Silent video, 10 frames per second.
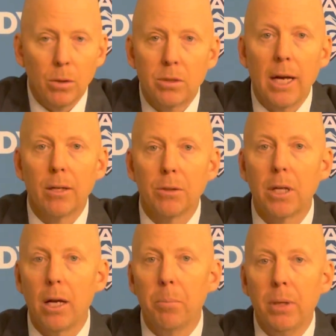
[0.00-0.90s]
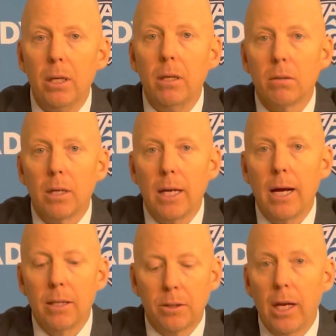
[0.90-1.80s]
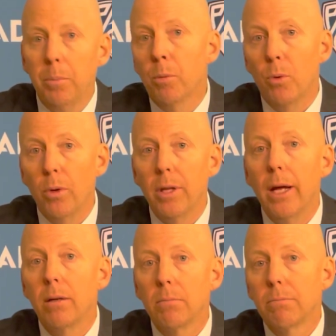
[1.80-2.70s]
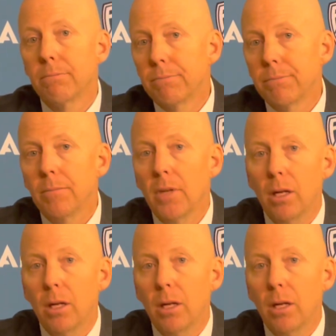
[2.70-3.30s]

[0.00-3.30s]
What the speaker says: Tiger's got to be the guy that's capable of that.